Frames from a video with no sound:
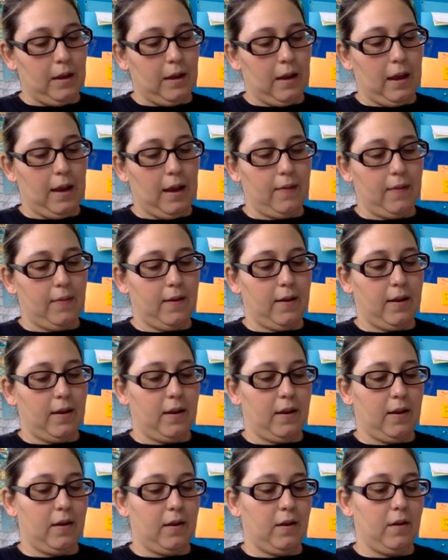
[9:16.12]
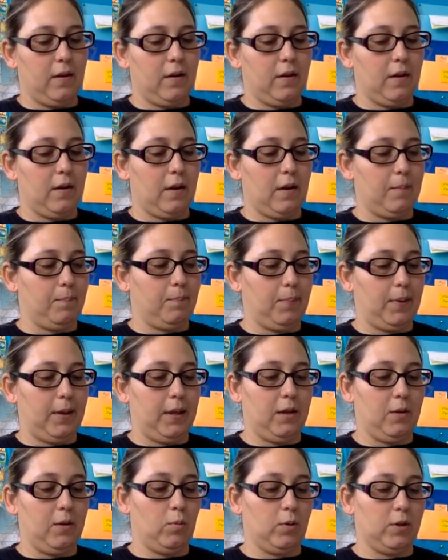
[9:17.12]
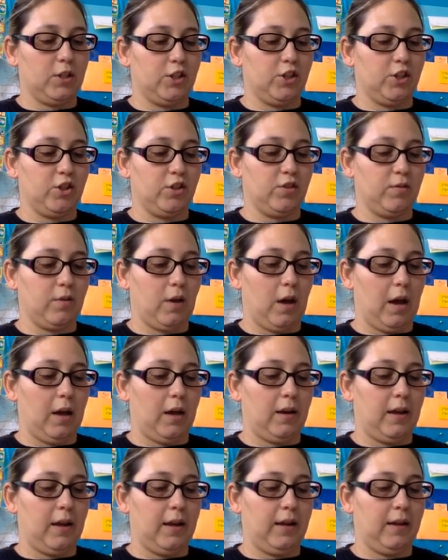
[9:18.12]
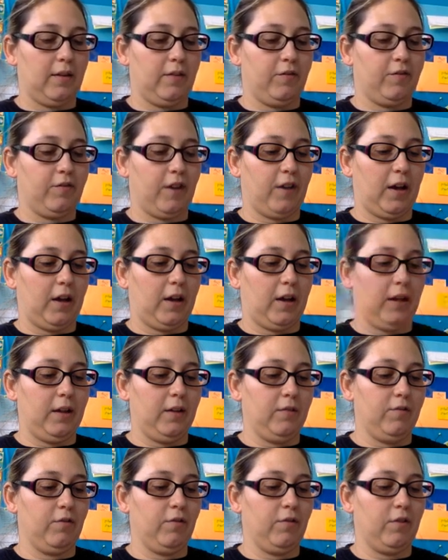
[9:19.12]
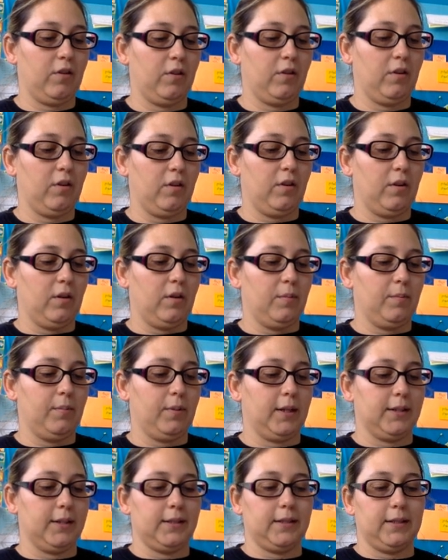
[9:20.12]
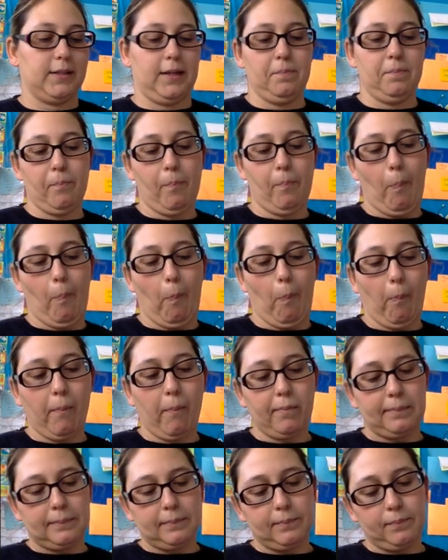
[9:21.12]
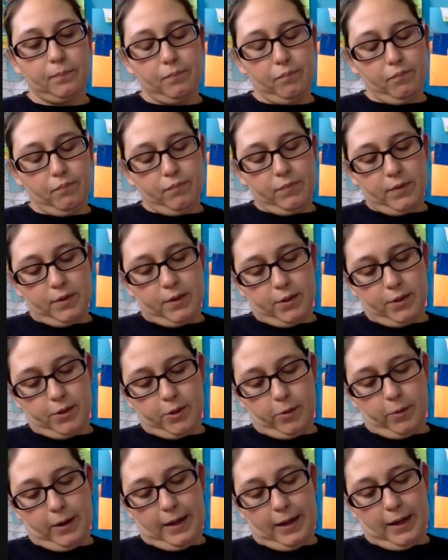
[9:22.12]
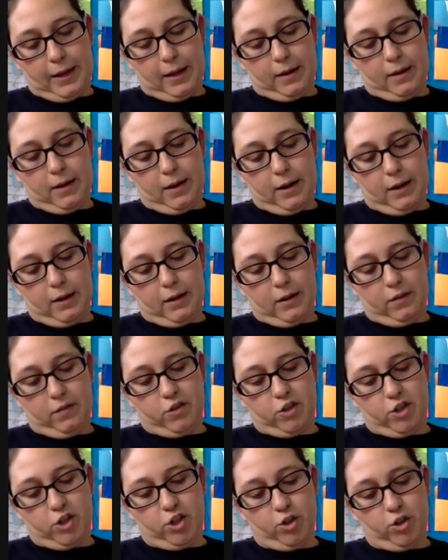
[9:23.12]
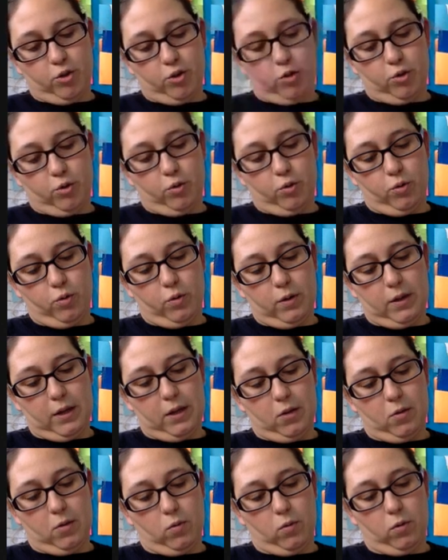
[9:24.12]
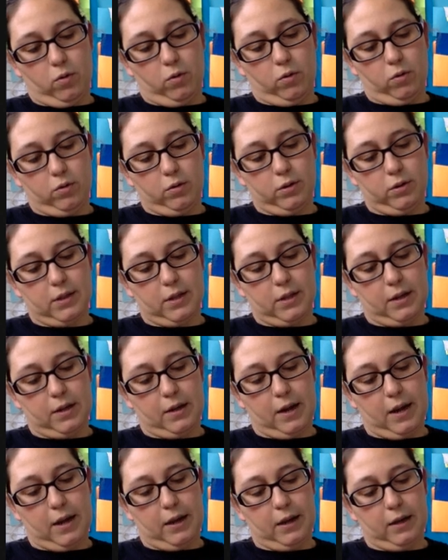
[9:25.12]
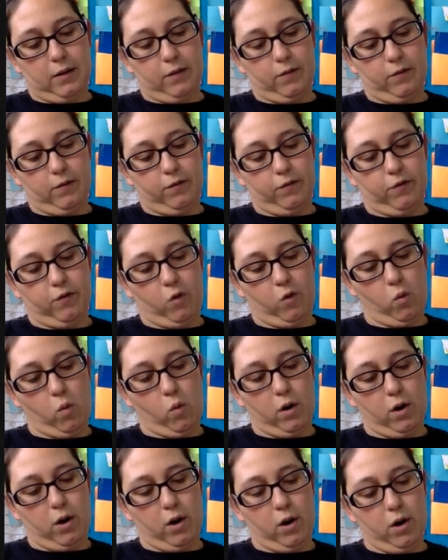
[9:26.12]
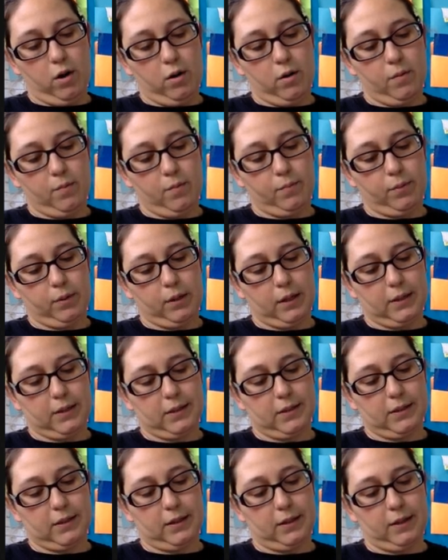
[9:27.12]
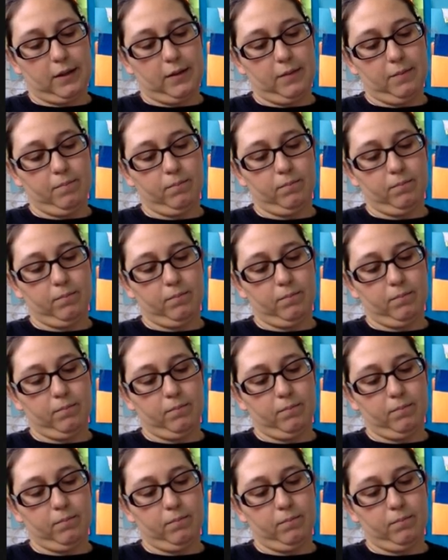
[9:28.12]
and then b was negative 5 plus c. So I get negative 2 equals negative 4 plus c.